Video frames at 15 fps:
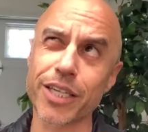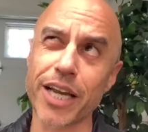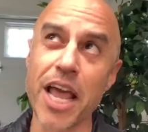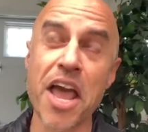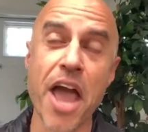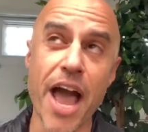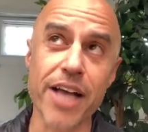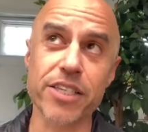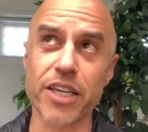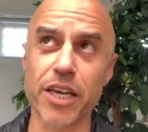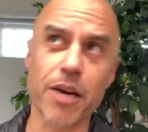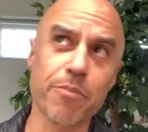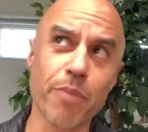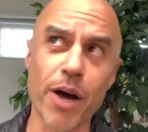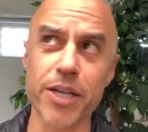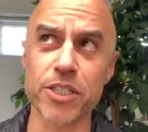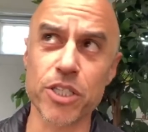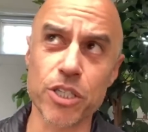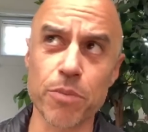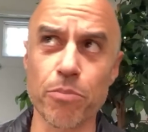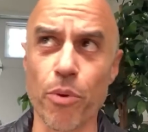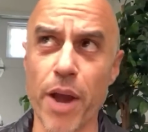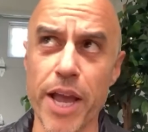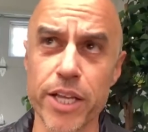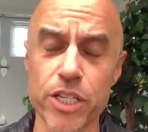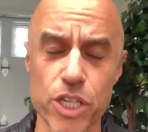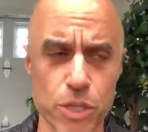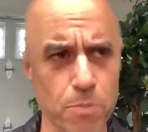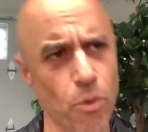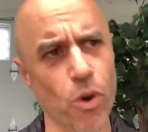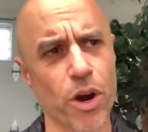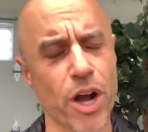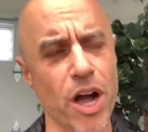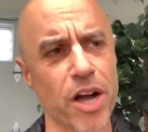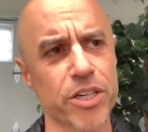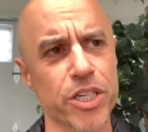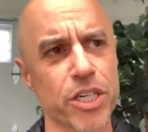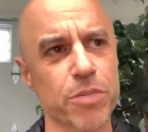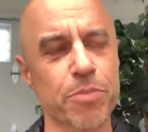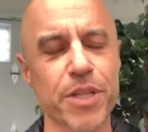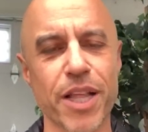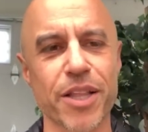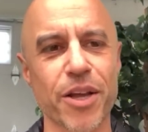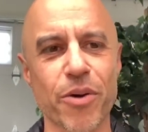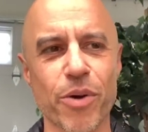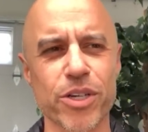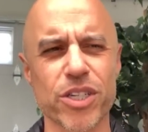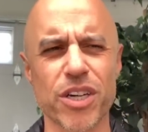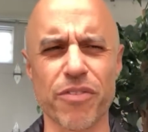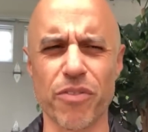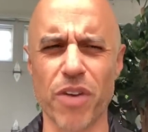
And as it combines into brains, it's more conscious. But then the question of